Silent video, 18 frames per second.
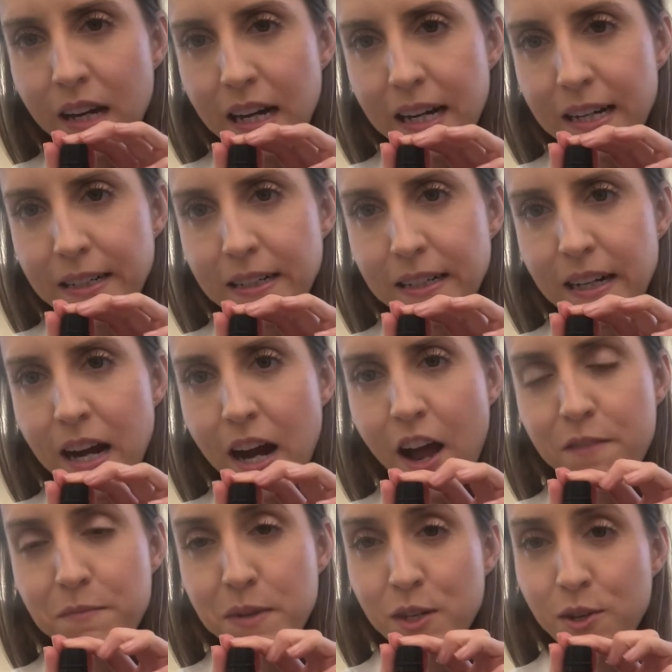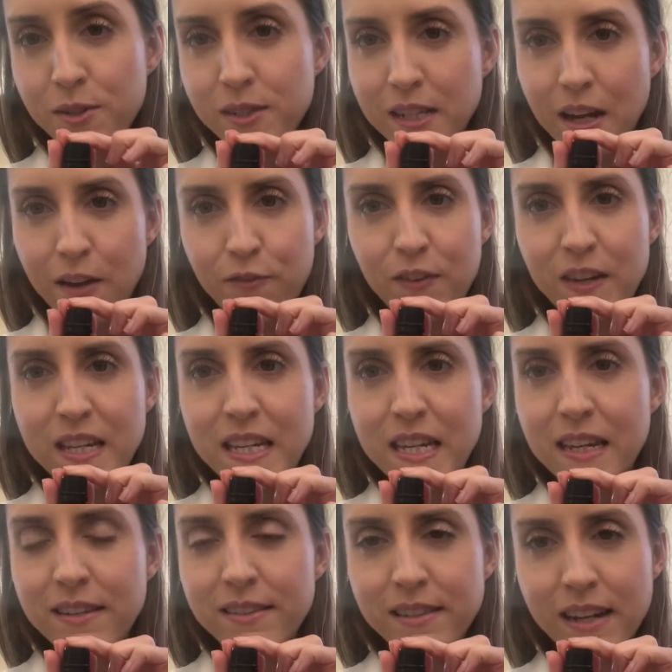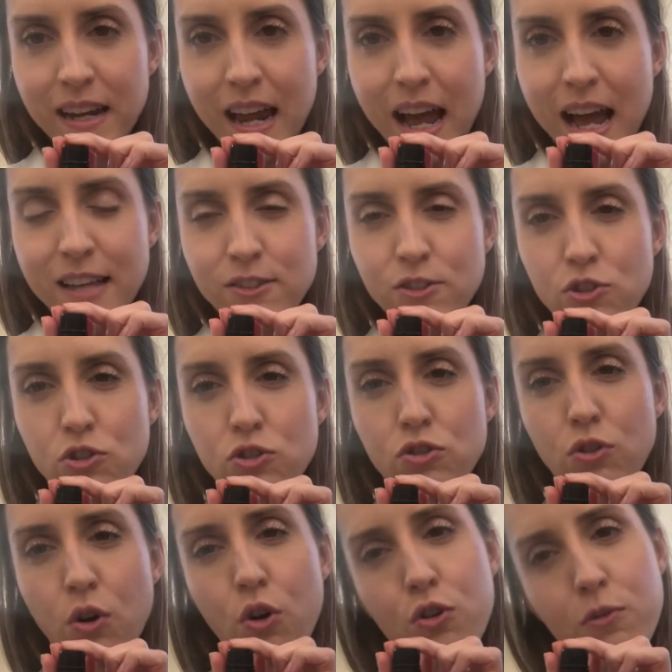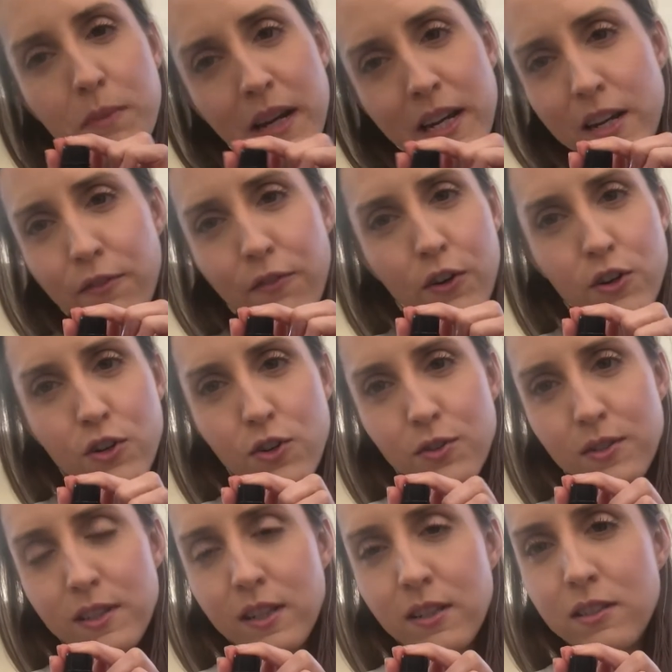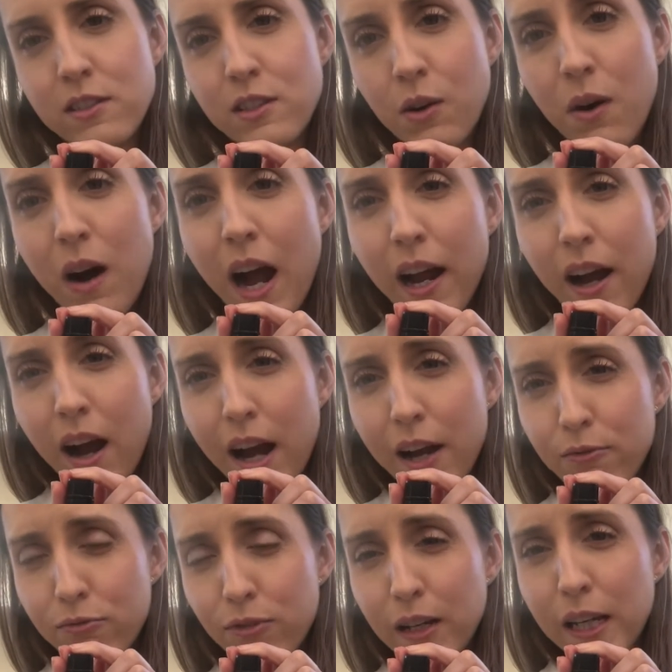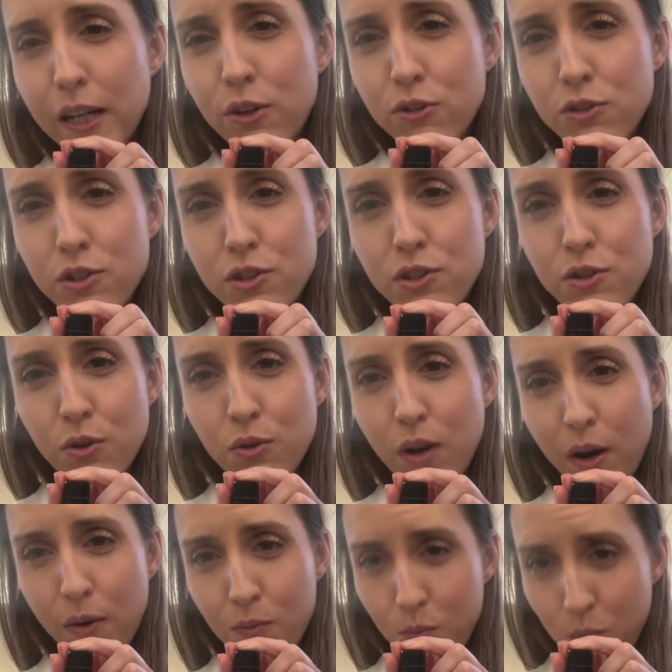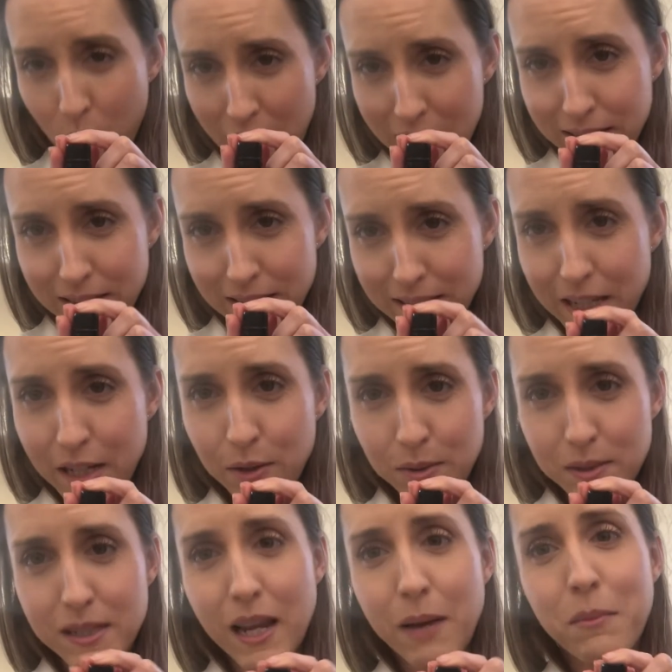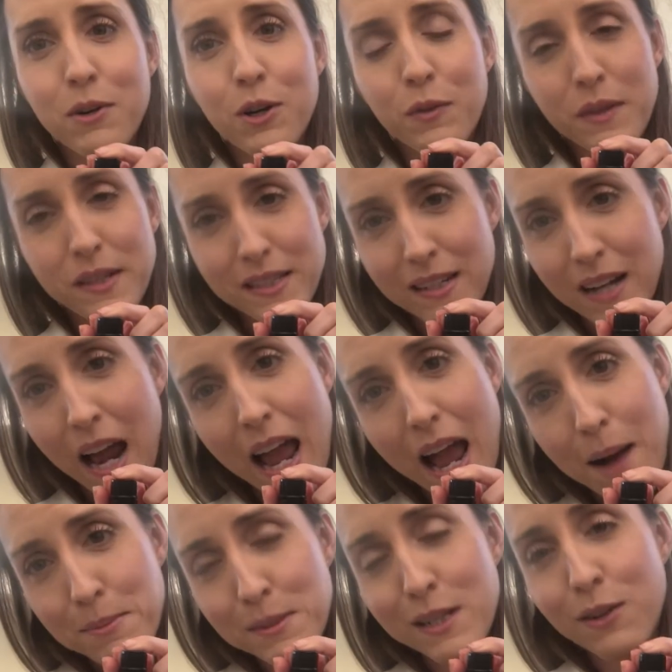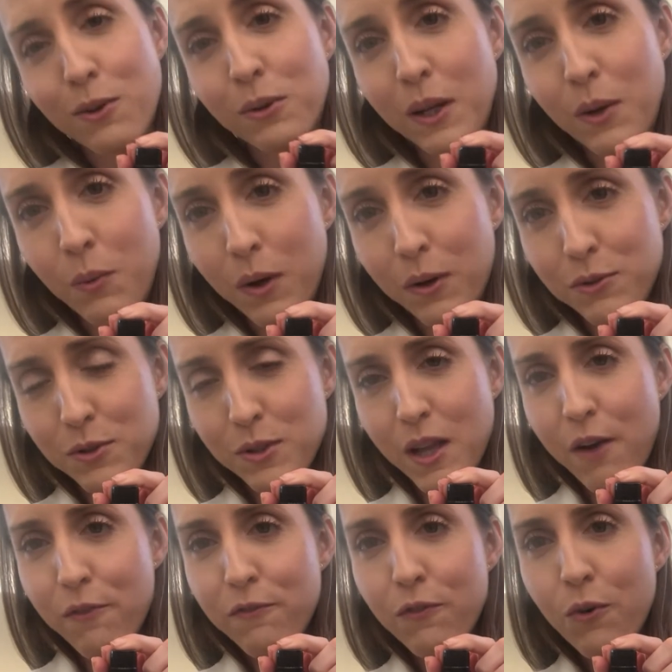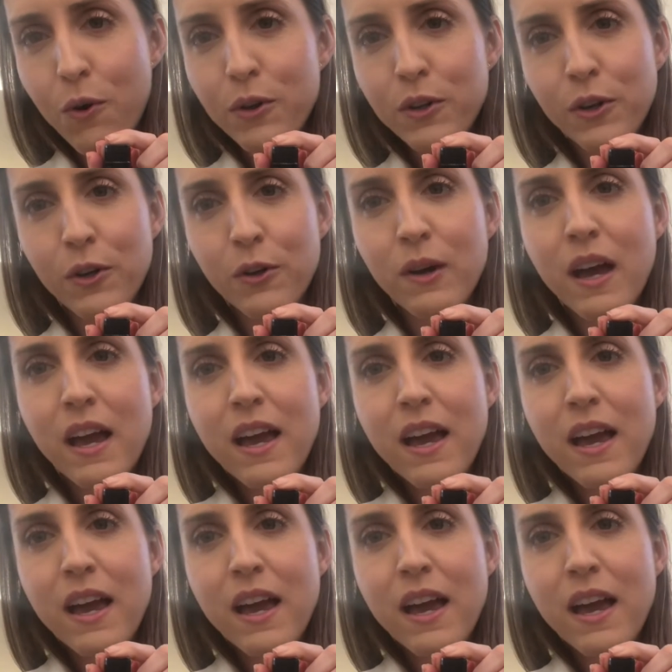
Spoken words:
I've been using it for years and it has so many different uses. So I really could just do like one single segment on this, and I absolutely will do that for you.